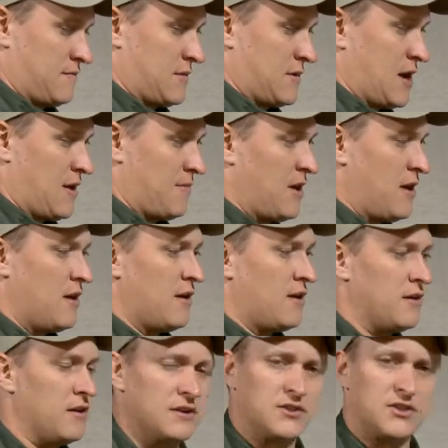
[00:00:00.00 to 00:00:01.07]
okay,
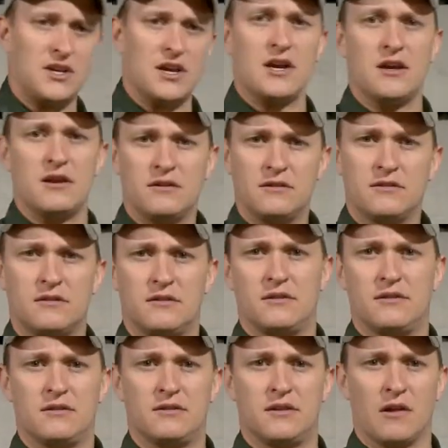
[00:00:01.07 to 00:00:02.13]
you can see
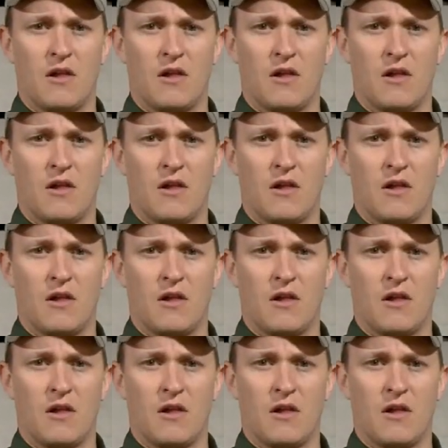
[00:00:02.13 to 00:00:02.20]
the